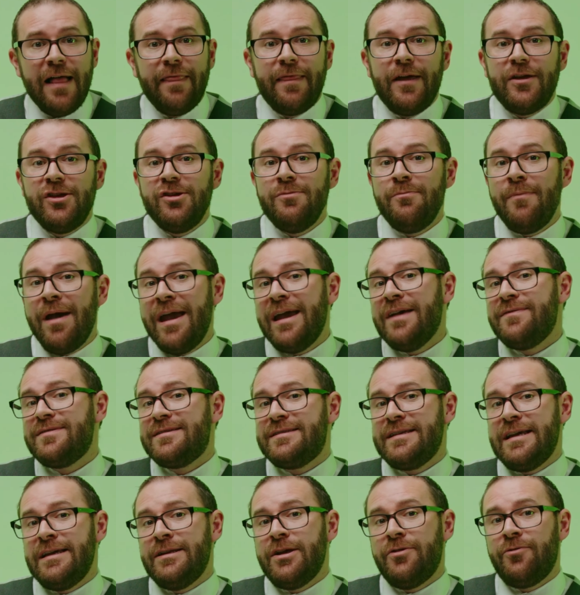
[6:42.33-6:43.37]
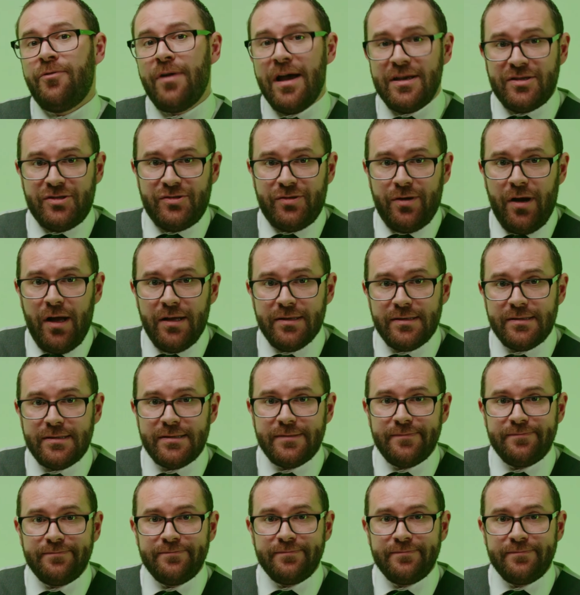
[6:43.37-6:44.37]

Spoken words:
that you may have seen in restaurants.